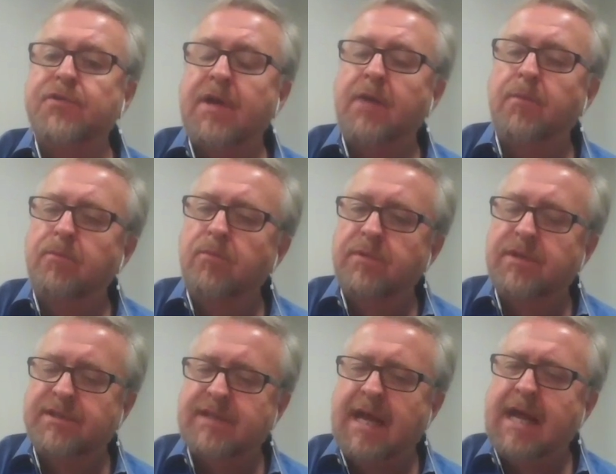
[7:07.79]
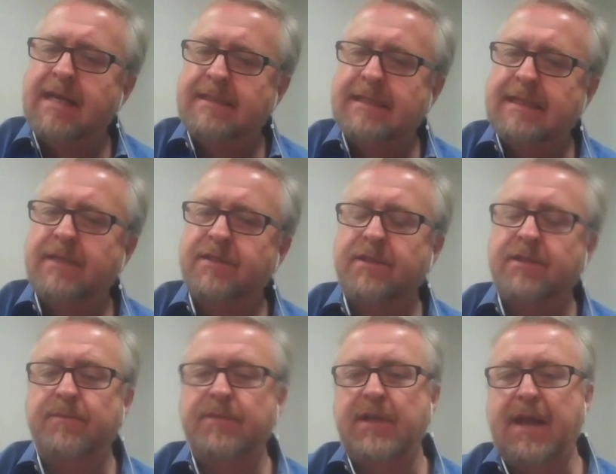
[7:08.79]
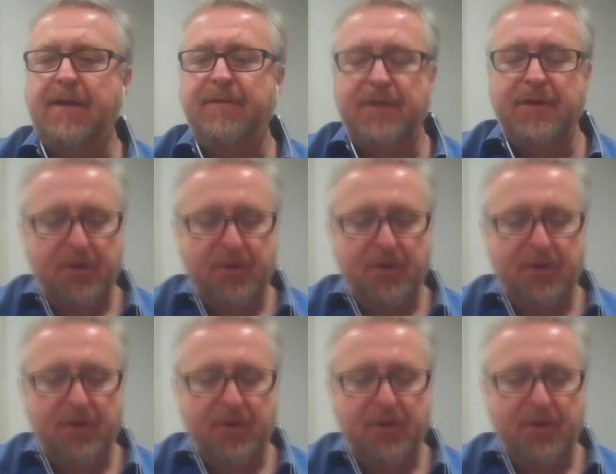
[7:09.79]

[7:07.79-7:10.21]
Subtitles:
try to design antenna systems that have